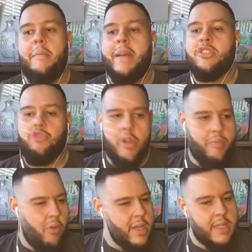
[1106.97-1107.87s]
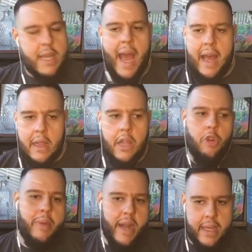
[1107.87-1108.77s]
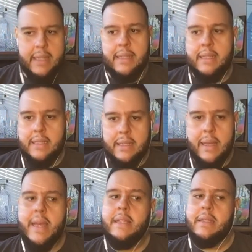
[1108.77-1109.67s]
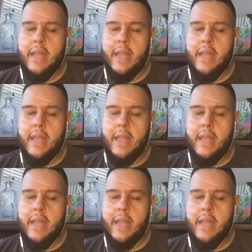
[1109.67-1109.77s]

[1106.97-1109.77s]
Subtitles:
His three-point shot, a little bit inconsistent.